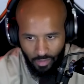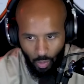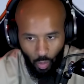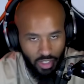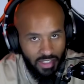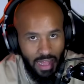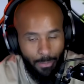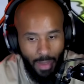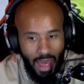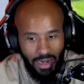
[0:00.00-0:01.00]
Which is
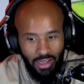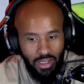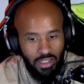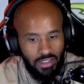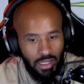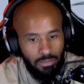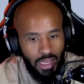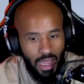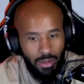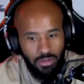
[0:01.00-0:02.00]
not bad.
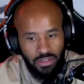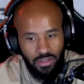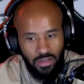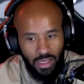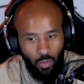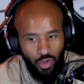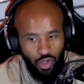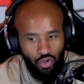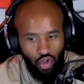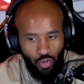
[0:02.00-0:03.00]
Sometimes, like, when
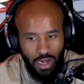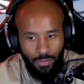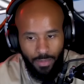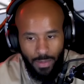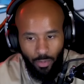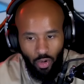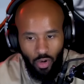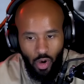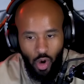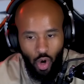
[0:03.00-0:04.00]
you train with
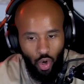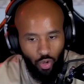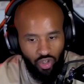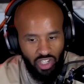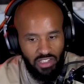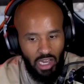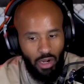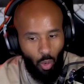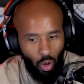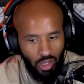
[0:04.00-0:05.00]
people who are just
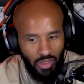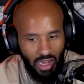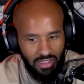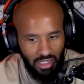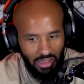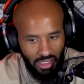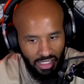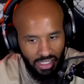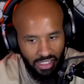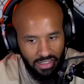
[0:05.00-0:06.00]
unorthodox and
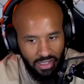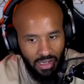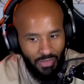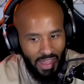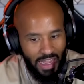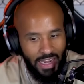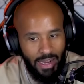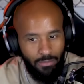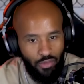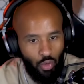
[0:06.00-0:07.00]
clunkiness, they end
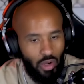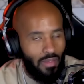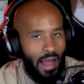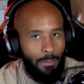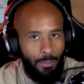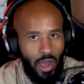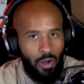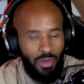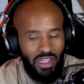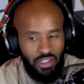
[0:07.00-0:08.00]
up doing a lot
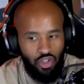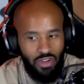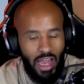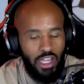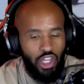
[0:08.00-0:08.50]
better because you're not